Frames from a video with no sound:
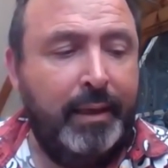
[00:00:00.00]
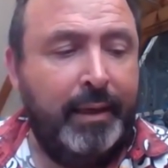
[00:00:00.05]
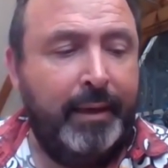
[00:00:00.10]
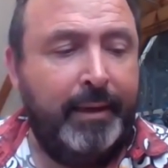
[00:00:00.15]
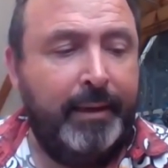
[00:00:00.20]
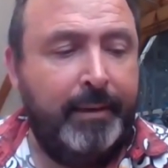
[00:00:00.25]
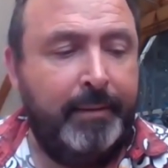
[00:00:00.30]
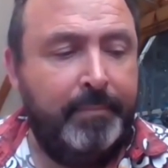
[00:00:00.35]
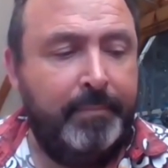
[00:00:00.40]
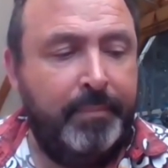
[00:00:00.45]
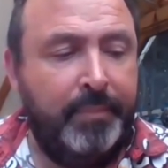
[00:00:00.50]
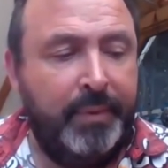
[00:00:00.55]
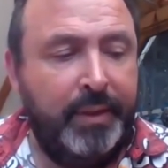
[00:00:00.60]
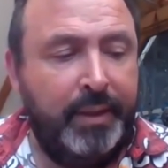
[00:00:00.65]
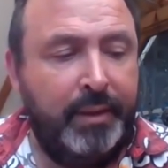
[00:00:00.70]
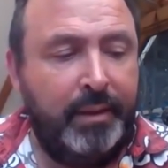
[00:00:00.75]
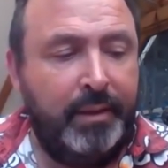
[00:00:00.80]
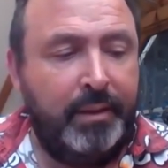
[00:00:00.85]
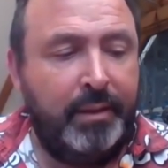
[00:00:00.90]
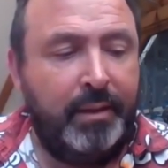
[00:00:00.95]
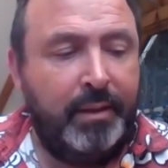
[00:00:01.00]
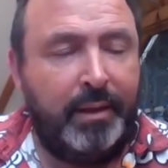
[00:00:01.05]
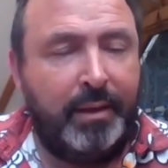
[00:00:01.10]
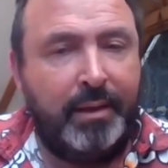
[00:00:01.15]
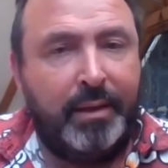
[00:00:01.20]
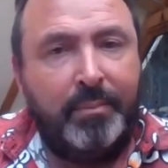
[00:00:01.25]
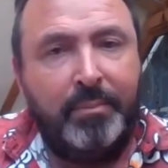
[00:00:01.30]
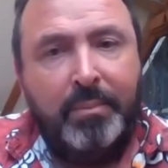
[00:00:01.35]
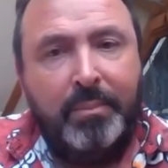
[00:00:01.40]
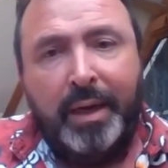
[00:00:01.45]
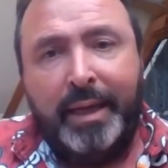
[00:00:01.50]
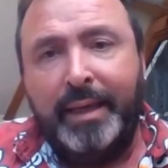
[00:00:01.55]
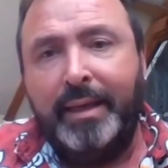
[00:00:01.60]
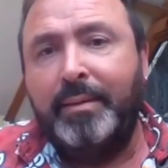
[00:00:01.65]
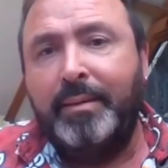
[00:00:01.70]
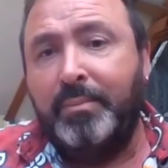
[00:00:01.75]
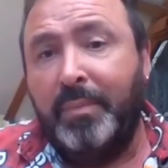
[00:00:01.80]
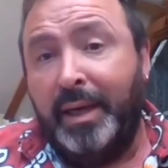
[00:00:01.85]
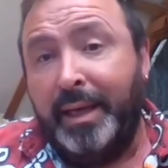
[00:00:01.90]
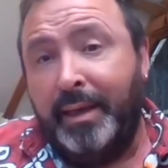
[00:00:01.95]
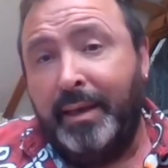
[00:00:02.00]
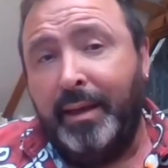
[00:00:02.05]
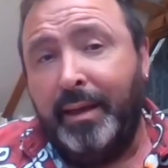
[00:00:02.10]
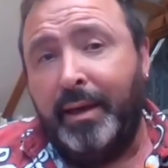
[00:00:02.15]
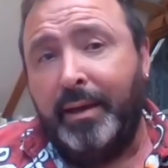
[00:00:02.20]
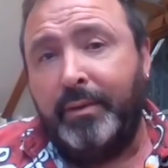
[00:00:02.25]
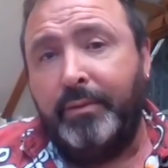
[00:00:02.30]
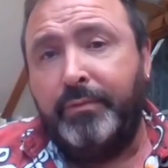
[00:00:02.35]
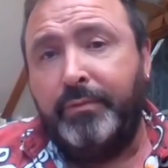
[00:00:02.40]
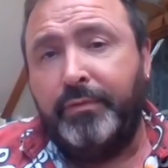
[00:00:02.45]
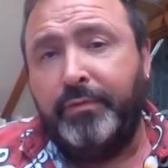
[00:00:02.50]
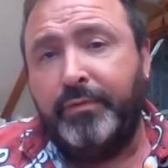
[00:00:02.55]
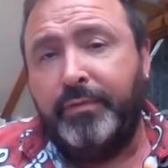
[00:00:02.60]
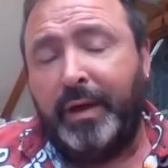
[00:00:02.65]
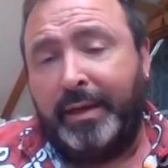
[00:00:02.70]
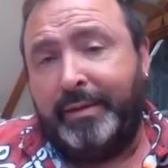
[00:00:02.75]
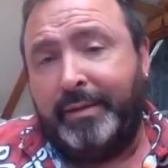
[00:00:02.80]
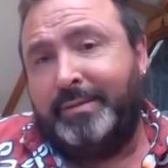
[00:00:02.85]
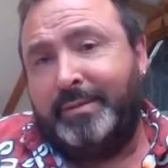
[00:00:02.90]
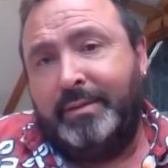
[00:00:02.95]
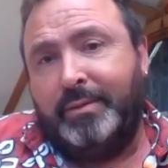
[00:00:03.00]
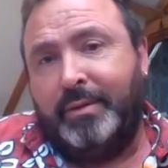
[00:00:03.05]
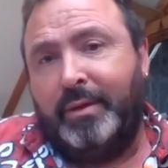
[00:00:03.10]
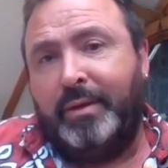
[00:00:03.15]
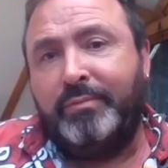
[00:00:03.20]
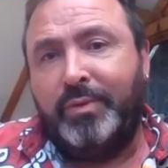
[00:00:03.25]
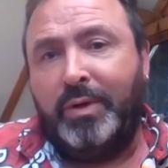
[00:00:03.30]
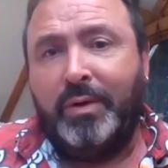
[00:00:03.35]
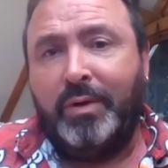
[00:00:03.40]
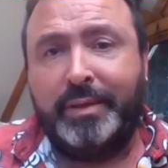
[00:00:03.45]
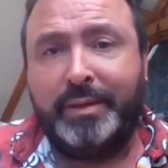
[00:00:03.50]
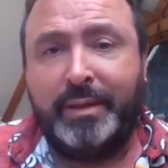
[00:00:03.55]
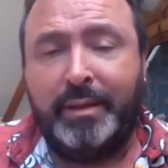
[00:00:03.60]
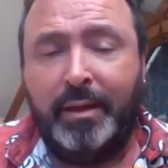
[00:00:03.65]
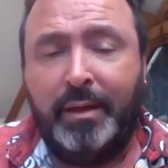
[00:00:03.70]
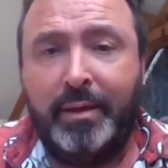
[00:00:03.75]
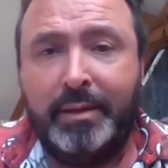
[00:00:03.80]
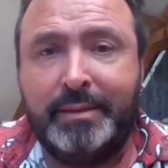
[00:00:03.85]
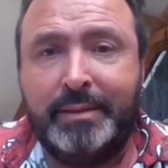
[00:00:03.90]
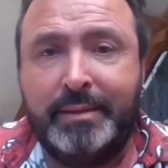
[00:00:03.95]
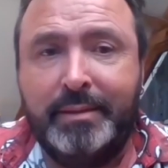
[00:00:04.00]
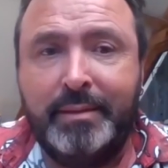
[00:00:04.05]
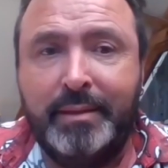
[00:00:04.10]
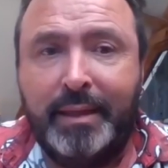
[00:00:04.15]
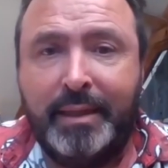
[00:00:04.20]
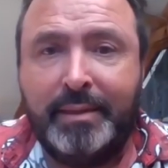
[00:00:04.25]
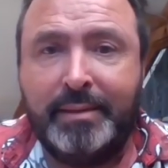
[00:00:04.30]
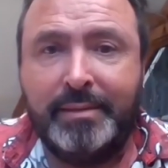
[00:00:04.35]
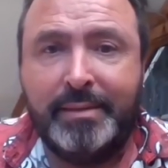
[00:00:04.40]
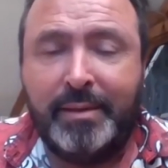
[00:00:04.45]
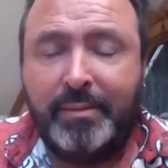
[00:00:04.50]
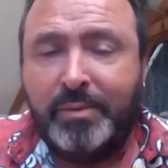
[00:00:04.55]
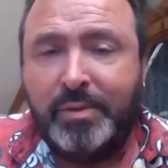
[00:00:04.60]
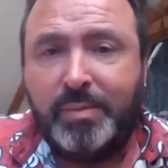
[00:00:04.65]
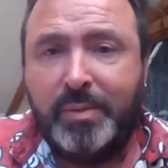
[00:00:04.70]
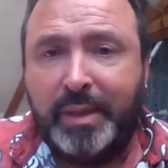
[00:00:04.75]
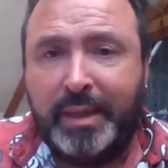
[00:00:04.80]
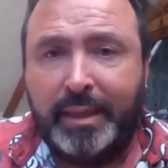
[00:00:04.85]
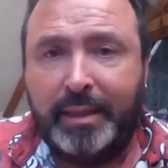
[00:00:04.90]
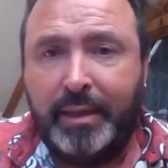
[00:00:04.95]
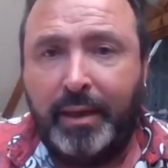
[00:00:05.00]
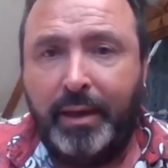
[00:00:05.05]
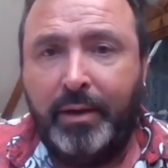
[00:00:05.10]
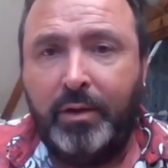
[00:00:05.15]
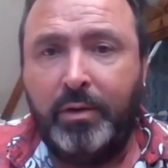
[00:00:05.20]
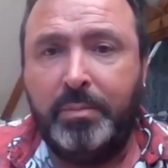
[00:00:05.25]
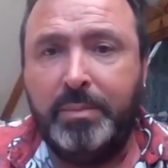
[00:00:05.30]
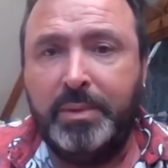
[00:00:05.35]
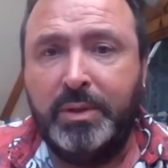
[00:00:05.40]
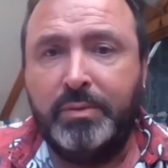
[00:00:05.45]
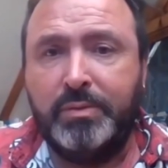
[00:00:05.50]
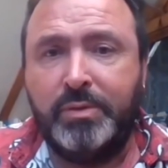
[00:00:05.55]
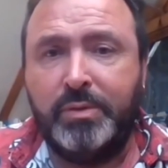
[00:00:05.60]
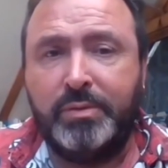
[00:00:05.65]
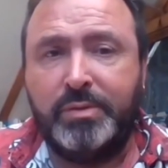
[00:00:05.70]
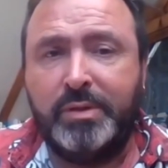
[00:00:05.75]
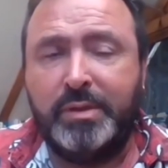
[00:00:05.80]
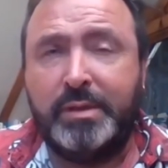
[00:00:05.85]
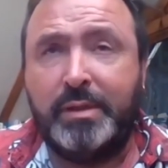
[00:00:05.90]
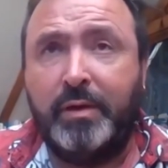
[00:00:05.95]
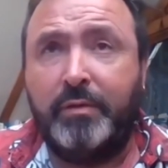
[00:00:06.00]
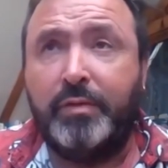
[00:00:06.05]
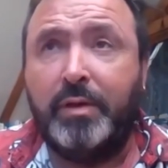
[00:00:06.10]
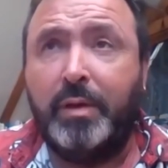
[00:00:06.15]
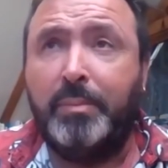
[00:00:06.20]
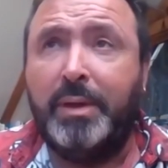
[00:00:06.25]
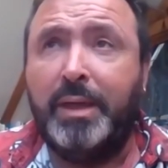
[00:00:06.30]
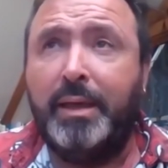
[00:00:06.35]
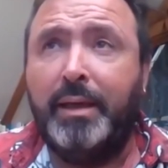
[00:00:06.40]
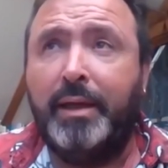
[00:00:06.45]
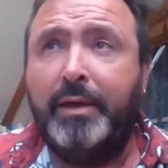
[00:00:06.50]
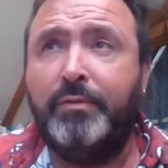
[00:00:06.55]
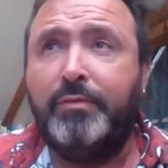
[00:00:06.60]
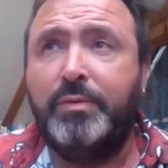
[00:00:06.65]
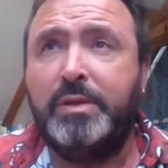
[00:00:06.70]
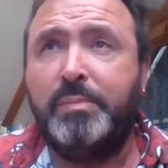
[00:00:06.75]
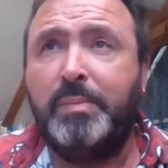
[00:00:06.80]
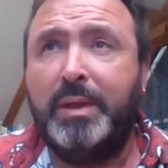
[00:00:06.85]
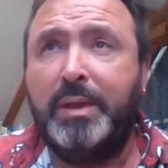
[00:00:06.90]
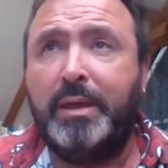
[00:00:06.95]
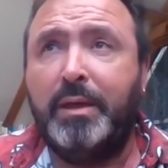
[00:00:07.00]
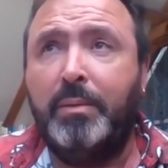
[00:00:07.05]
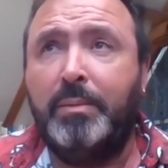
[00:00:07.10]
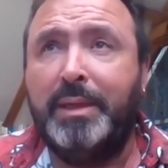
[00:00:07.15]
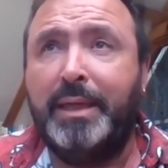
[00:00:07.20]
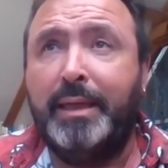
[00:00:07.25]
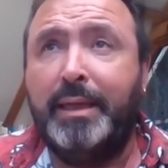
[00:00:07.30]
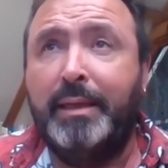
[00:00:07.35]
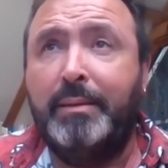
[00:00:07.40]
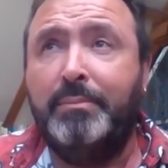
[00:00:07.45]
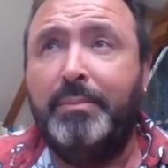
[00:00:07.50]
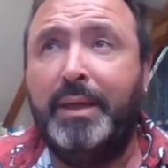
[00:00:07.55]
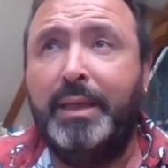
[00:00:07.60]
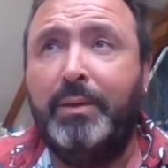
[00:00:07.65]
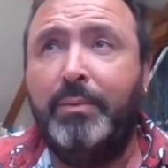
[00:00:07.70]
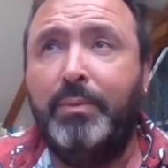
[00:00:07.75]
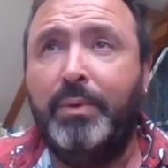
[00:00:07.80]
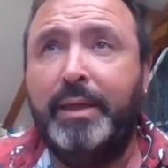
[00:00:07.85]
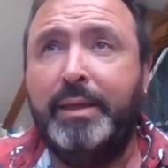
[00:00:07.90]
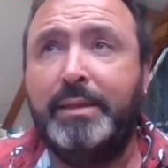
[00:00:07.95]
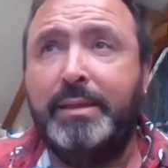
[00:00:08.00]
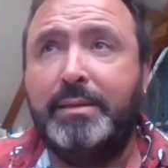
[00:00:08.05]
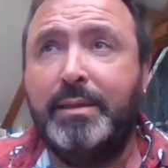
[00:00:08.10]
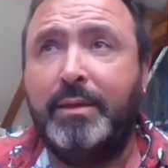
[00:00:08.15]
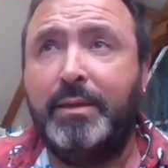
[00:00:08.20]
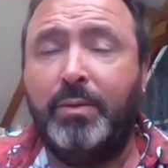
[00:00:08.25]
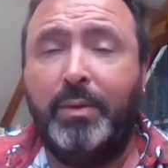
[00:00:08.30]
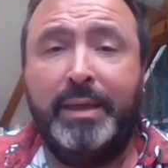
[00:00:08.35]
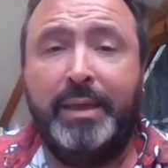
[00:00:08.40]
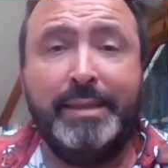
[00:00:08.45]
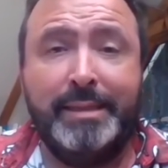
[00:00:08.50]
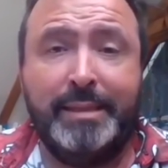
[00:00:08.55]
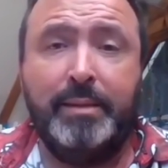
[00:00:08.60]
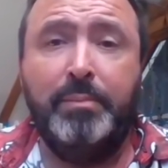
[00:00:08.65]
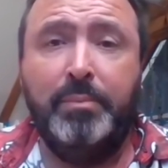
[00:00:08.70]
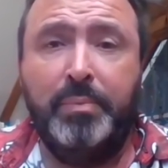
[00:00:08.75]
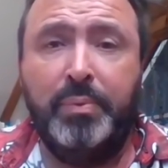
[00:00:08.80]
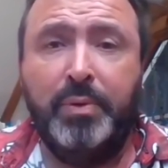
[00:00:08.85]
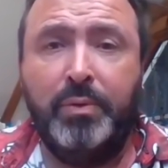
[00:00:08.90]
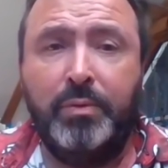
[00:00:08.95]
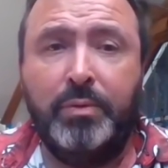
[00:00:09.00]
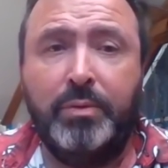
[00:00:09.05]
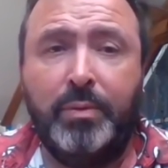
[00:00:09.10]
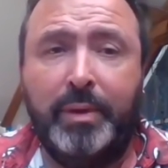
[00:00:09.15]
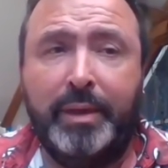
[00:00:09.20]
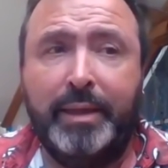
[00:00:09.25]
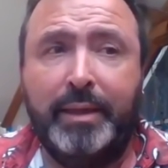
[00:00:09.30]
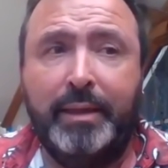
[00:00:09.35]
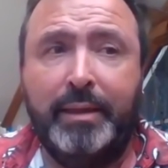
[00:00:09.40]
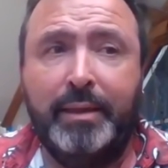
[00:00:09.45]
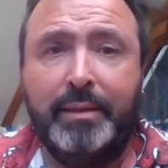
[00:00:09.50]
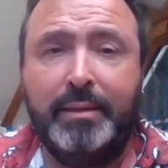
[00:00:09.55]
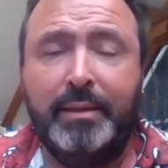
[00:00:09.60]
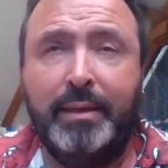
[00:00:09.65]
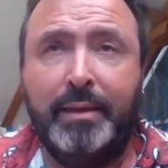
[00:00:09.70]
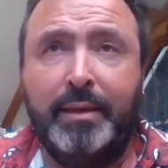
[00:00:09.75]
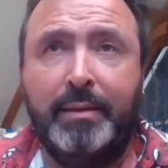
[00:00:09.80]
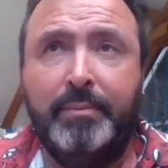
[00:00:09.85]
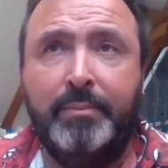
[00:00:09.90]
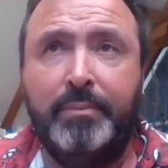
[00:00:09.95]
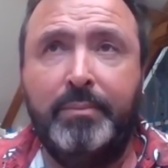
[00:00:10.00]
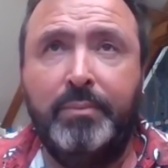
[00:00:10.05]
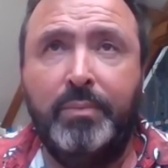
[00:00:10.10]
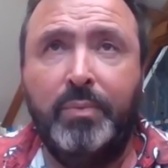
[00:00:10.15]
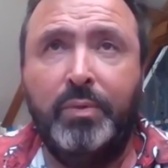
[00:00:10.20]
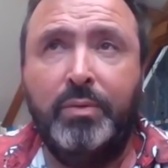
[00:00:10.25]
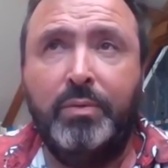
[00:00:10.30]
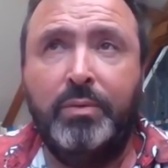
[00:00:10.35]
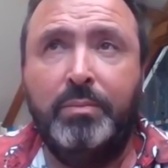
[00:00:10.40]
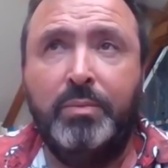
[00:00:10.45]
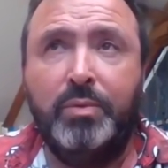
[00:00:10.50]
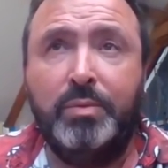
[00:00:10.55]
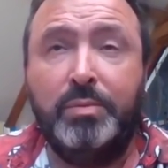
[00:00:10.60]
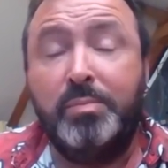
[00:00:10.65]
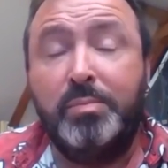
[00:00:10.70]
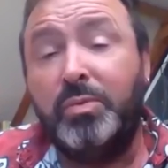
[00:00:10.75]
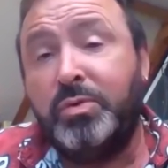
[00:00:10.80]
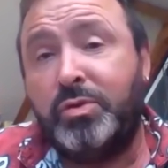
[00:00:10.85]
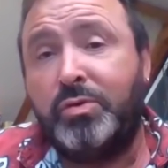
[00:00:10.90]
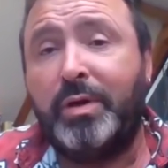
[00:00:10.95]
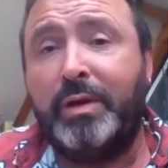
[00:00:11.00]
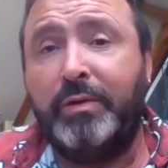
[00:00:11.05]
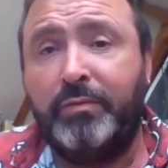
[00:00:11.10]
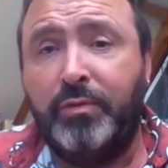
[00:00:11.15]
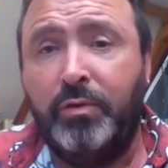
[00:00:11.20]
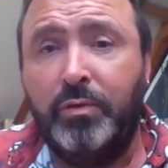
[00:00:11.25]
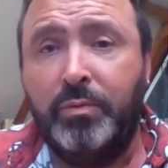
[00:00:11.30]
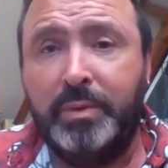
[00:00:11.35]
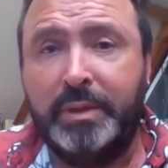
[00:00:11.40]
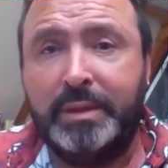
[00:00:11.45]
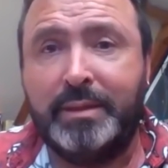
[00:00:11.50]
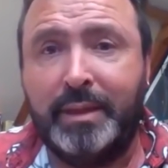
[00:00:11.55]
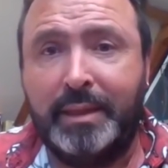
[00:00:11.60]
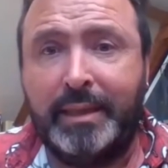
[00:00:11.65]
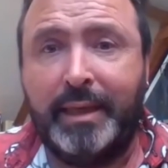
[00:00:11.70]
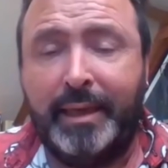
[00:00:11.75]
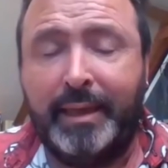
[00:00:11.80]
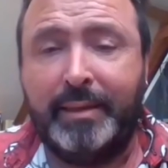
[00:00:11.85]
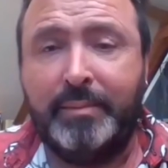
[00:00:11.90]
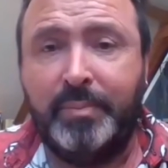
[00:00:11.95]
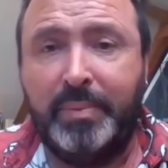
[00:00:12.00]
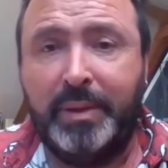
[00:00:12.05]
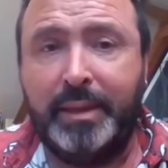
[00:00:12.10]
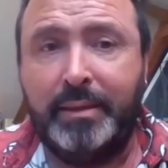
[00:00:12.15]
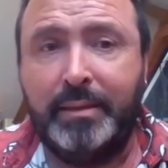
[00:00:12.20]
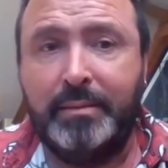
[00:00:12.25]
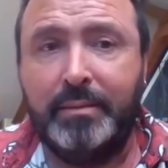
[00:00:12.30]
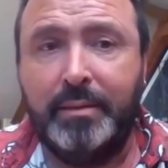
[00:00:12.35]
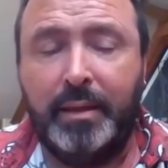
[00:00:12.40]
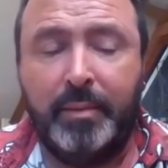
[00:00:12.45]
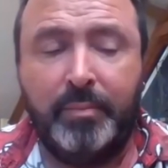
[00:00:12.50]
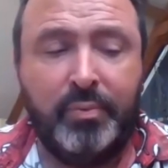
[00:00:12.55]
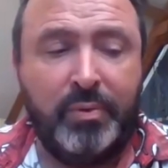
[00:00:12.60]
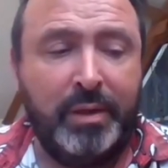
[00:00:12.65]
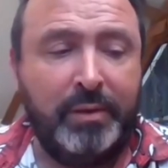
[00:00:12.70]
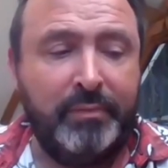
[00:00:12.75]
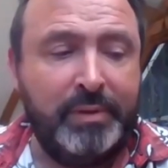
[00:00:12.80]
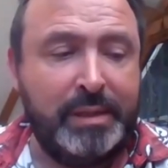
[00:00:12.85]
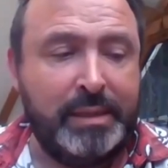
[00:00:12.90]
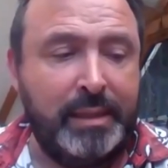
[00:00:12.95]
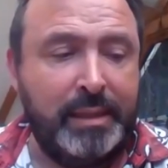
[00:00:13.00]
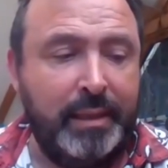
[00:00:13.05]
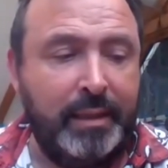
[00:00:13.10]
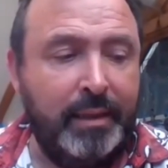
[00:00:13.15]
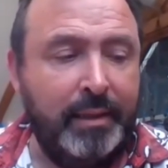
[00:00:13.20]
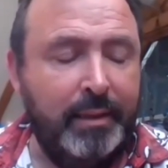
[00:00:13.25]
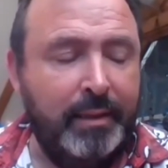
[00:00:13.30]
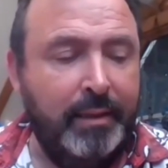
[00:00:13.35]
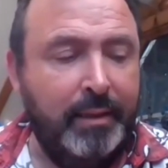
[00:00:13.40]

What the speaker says: my life, I've got a garden and I was working at home and all sorts of stuff, that my life was becoming in many ways quite simple, quite more straightforward than it had been previously.